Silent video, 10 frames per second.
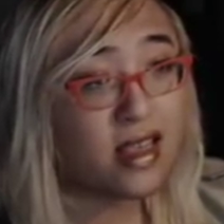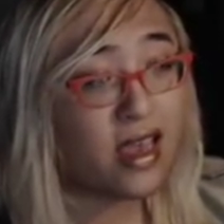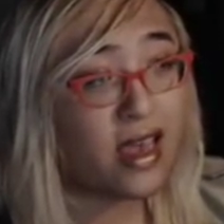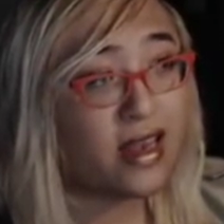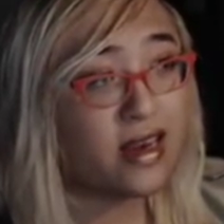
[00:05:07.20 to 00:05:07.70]

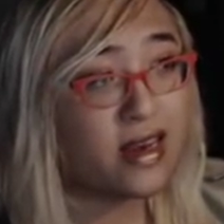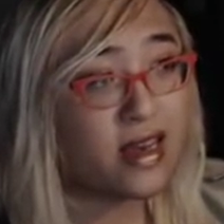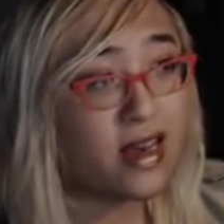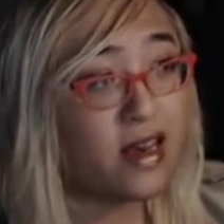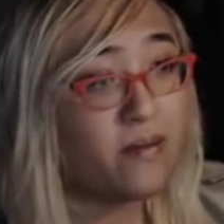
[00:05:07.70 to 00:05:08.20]
and
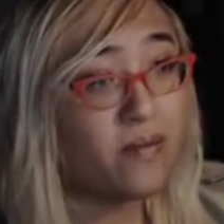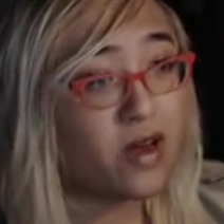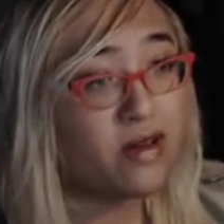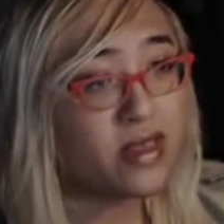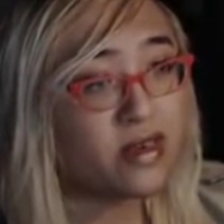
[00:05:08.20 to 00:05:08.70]

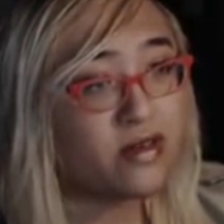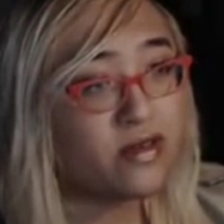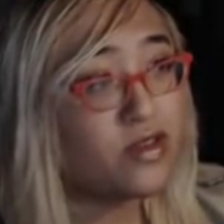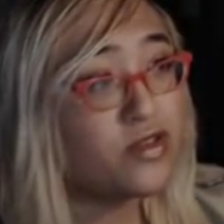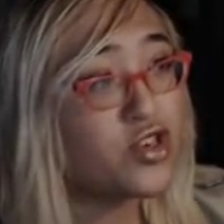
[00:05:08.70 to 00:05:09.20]
also
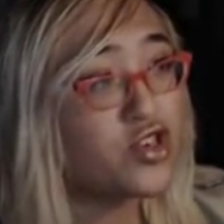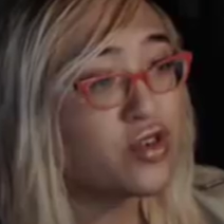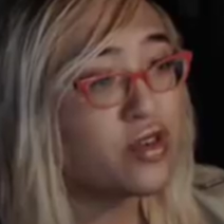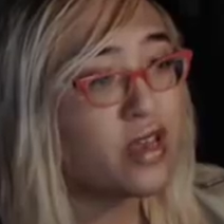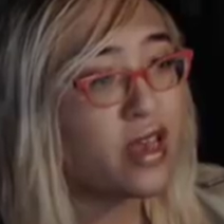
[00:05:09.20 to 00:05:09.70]
you
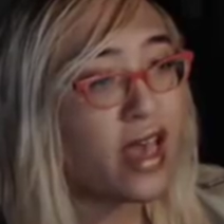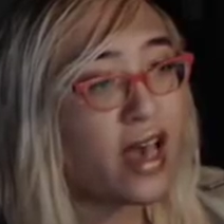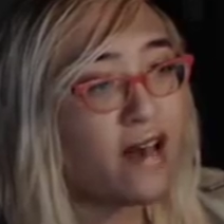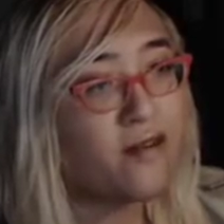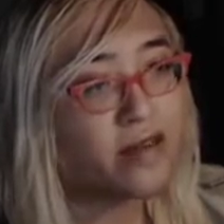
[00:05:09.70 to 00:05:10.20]
should
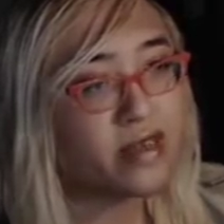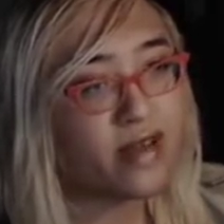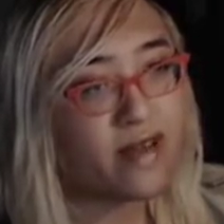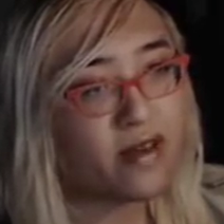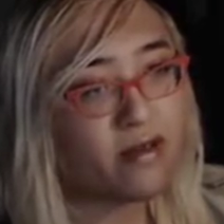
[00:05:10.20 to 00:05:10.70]
have your seraphic